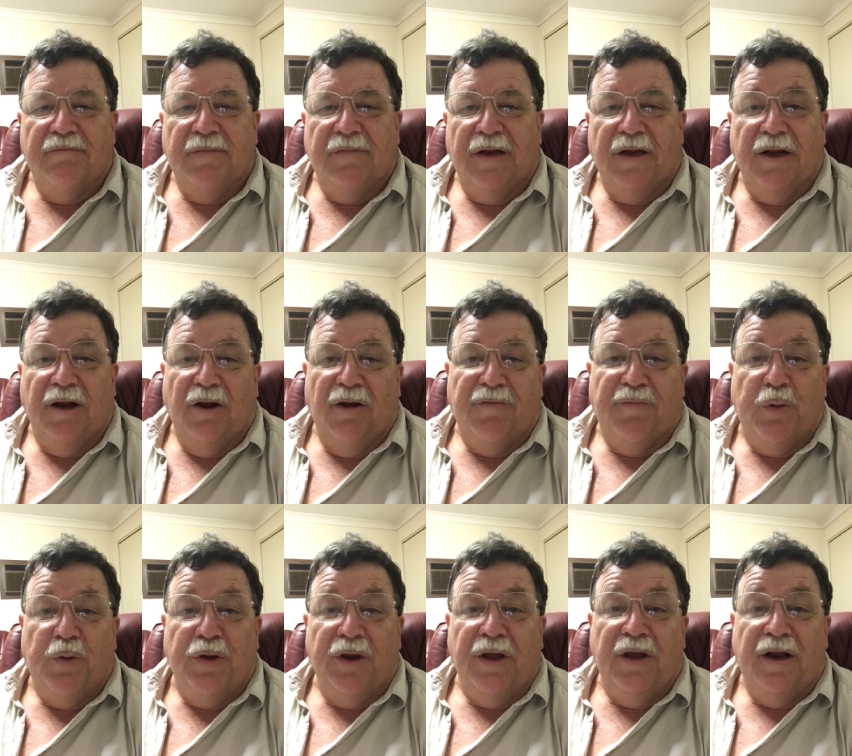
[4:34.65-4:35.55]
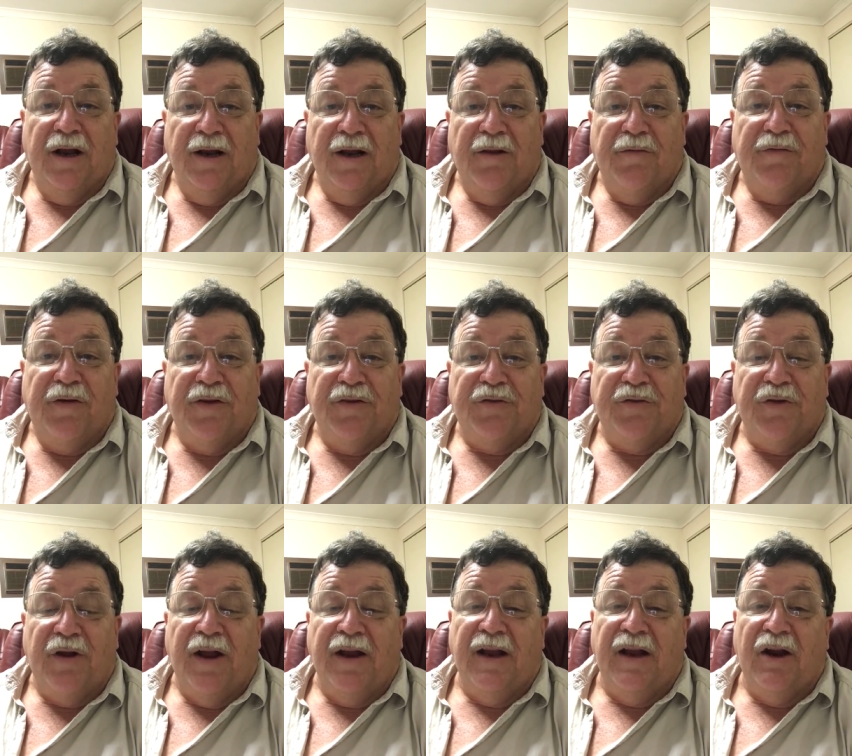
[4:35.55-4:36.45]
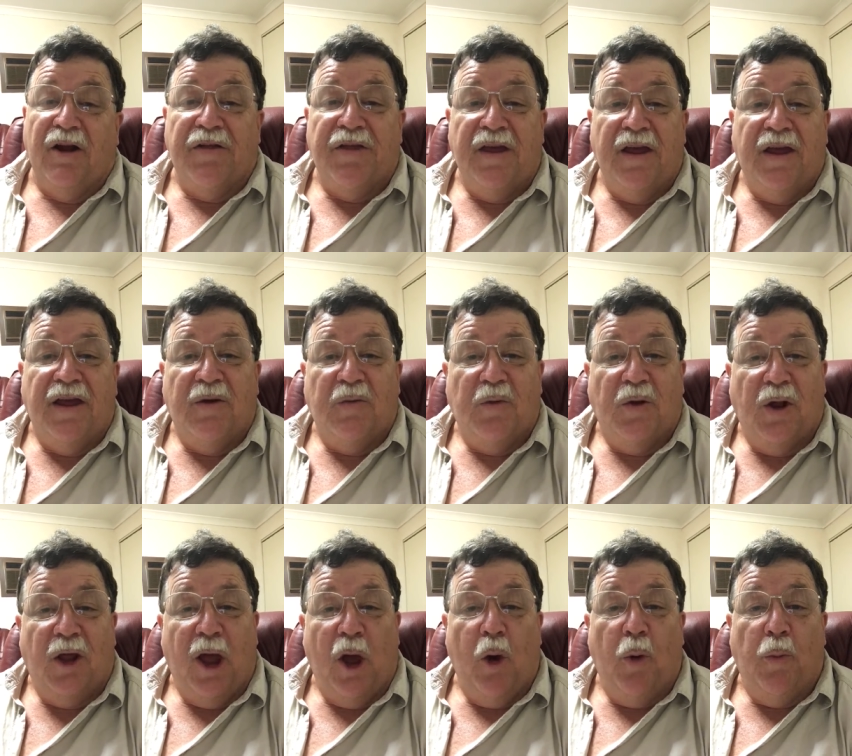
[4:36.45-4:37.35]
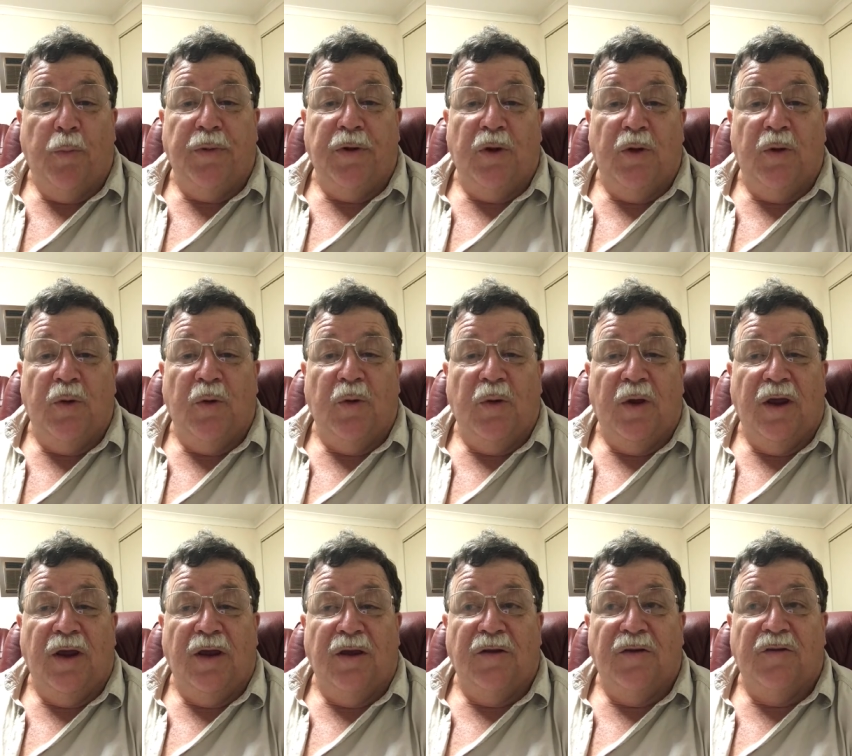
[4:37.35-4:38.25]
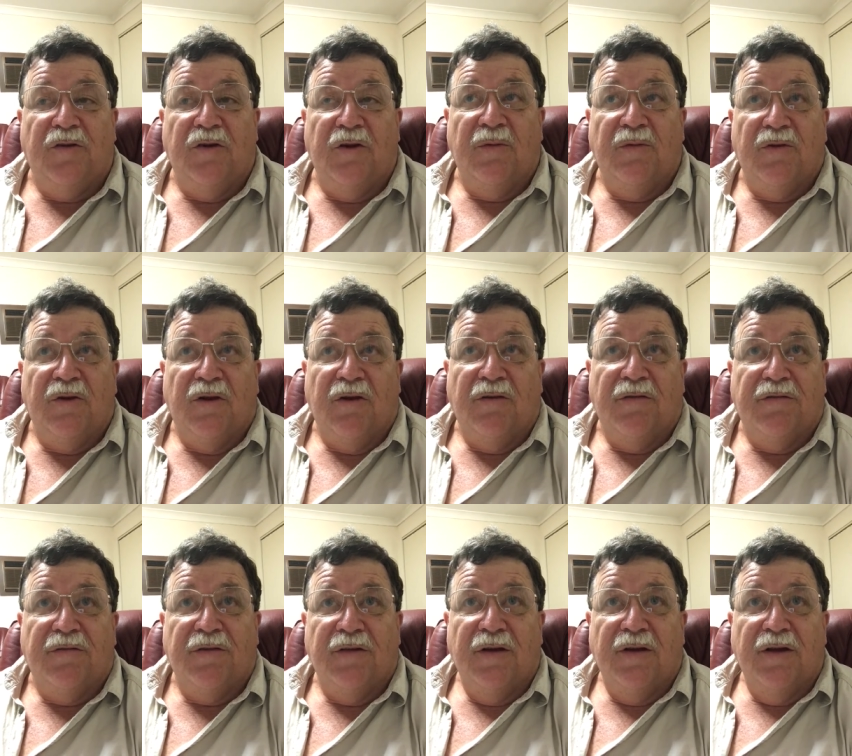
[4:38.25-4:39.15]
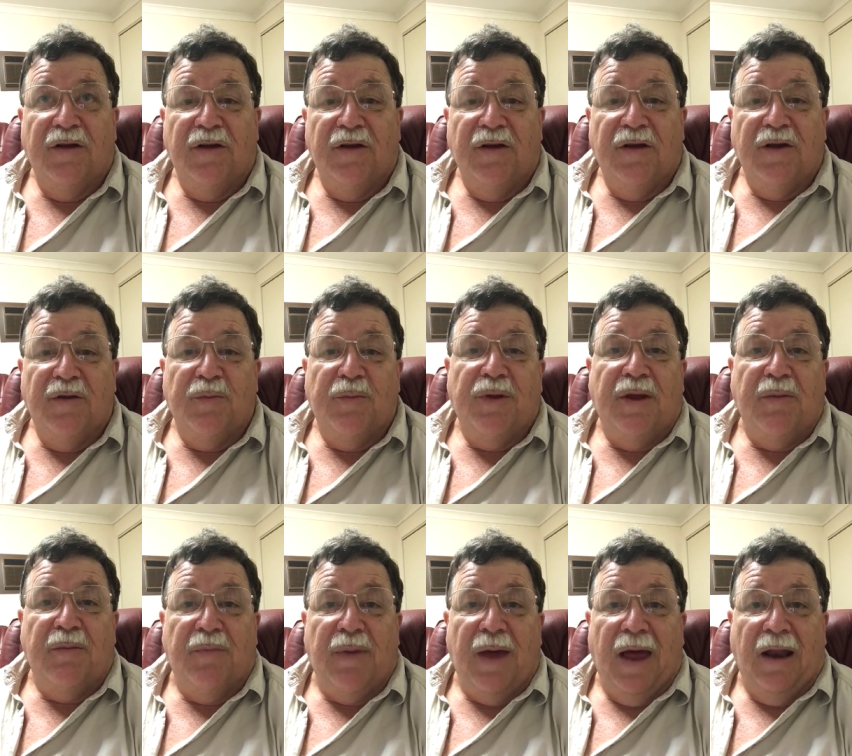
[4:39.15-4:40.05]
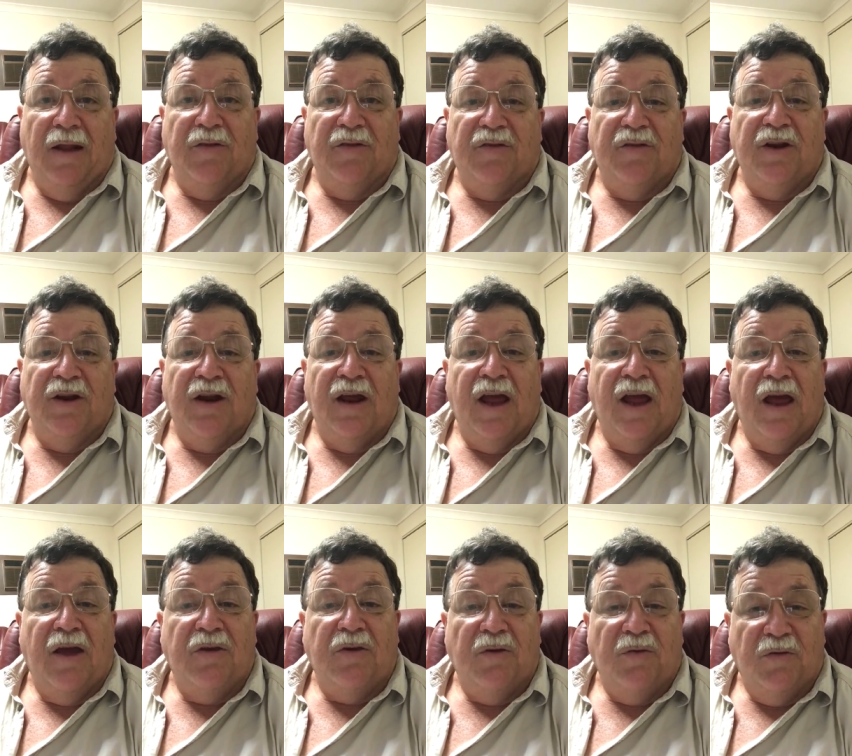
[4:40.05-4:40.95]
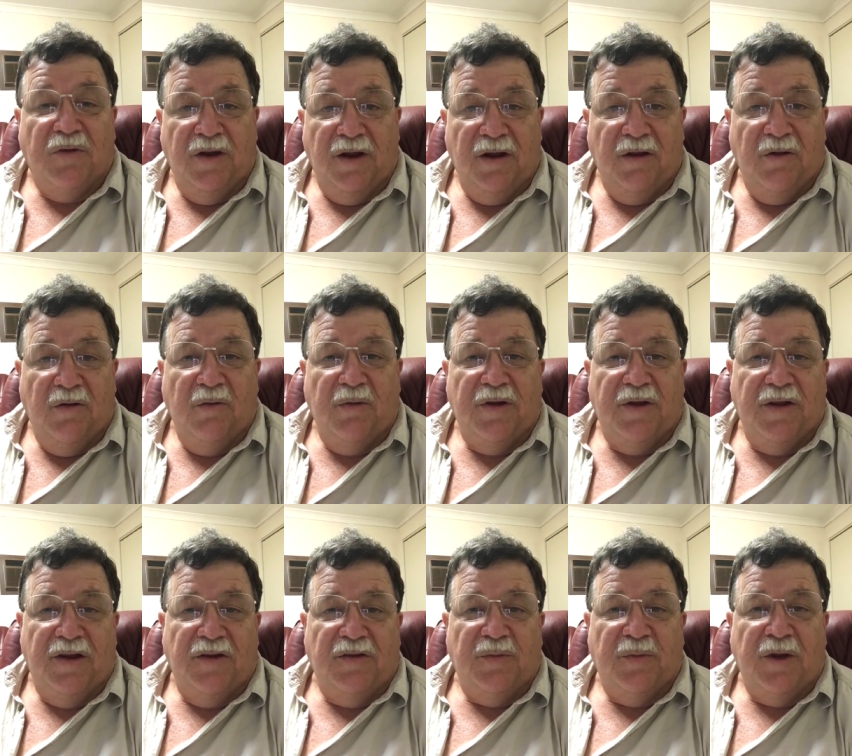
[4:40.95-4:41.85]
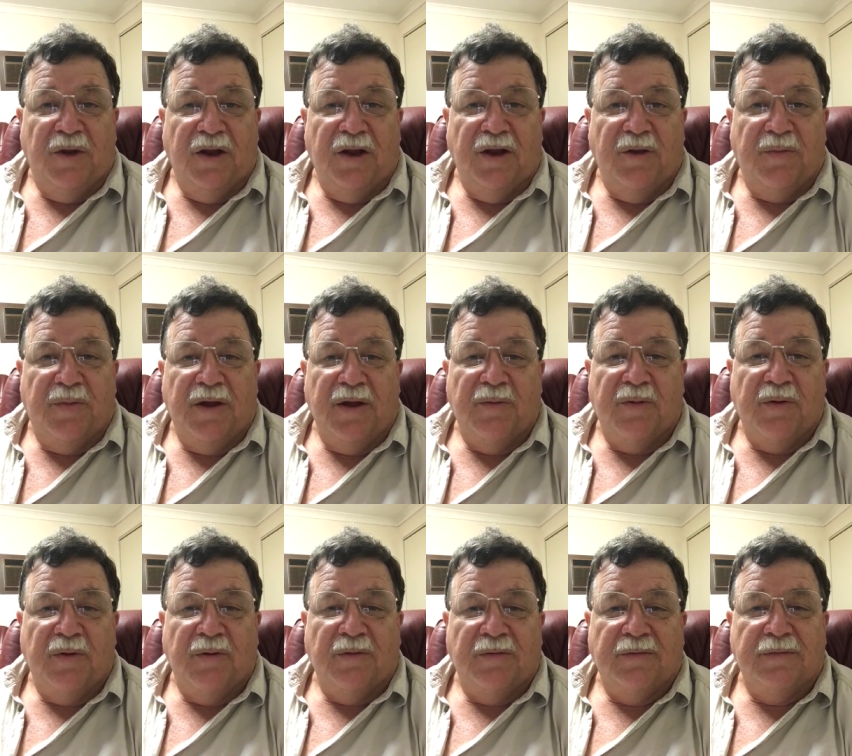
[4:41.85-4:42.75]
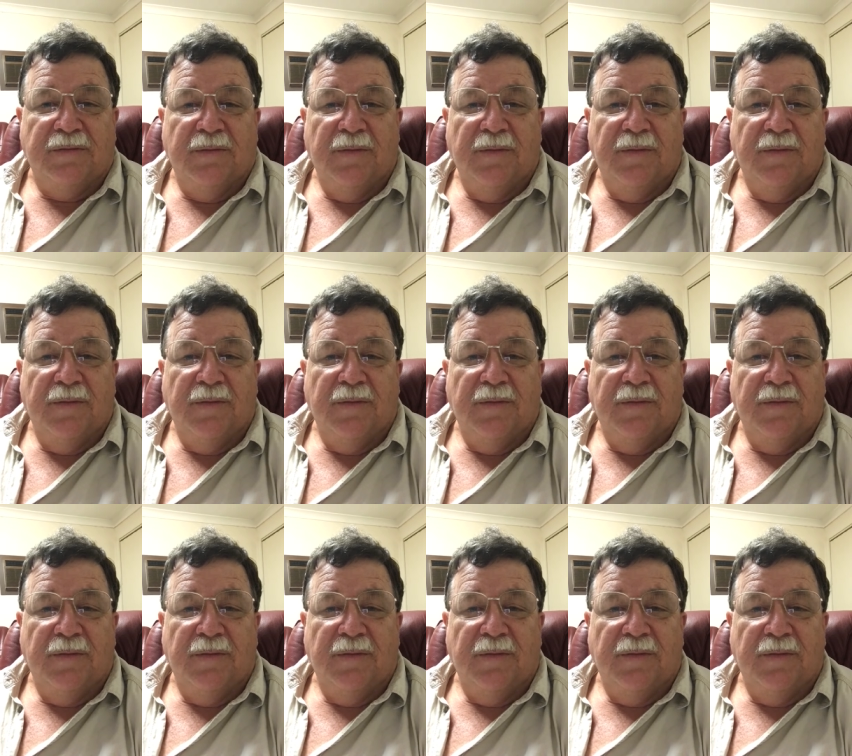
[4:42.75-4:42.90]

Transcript: a little off-putting and a little frustrating, and I think it will help you in terms of being balanced in how you deal with these media people